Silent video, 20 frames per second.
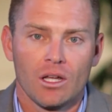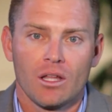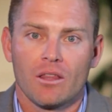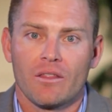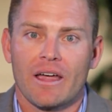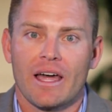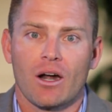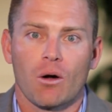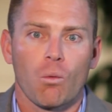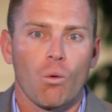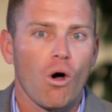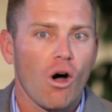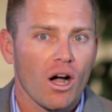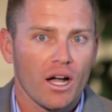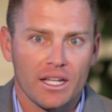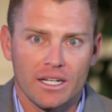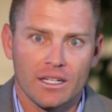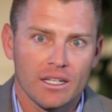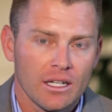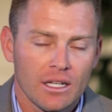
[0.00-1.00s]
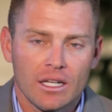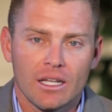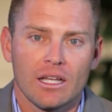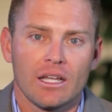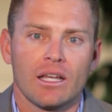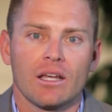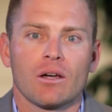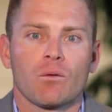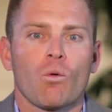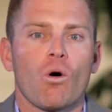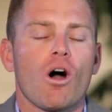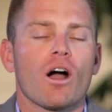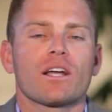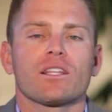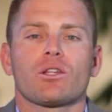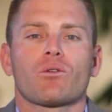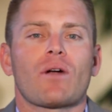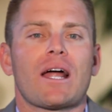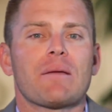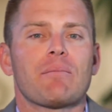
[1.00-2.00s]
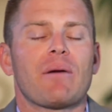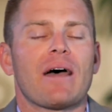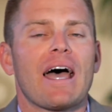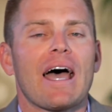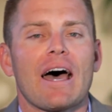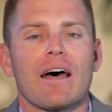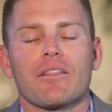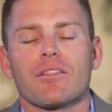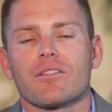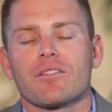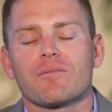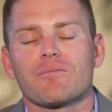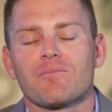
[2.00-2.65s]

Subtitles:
that are walking the right path.